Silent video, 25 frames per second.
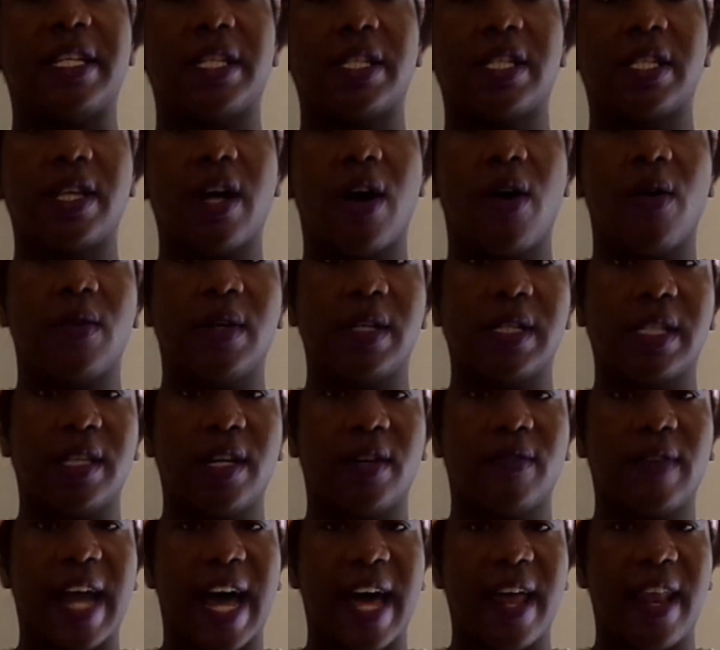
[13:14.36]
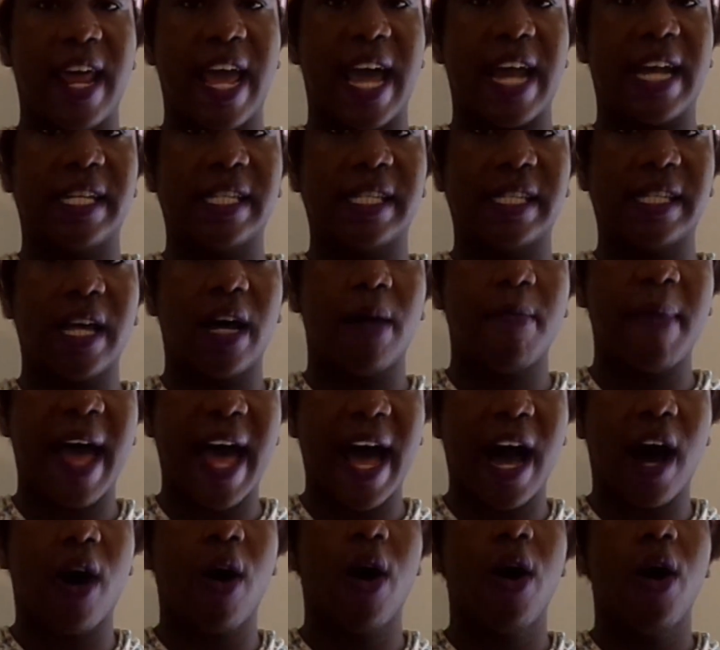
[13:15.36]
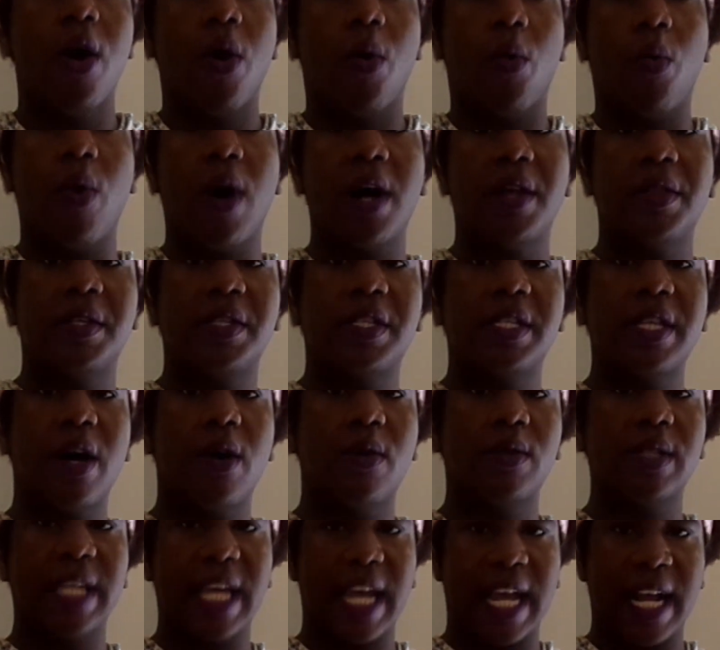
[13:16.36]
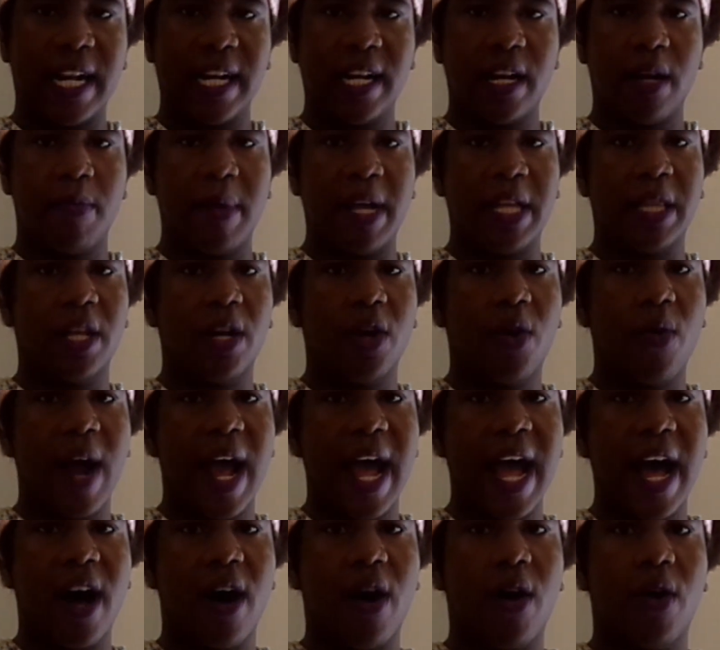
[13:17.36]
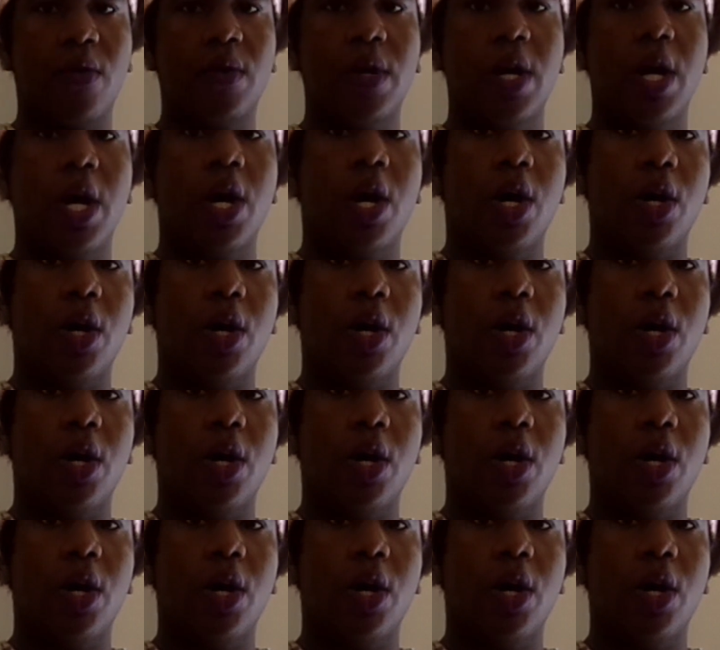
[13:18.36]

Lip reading: stone and stuff like that. And somehow one of the stones ended up in the ground,